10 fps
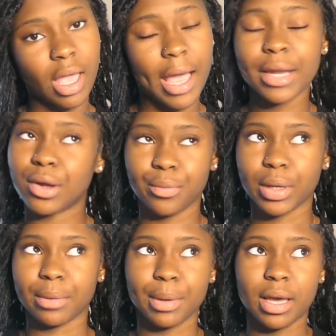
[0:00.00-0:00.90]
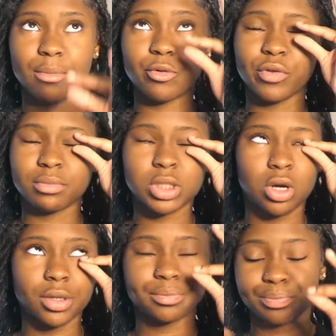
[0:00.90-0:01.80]
I don't recommend iMovie. I'm
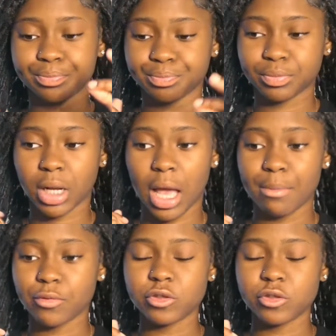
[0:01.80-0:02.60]
sorry. iMovie is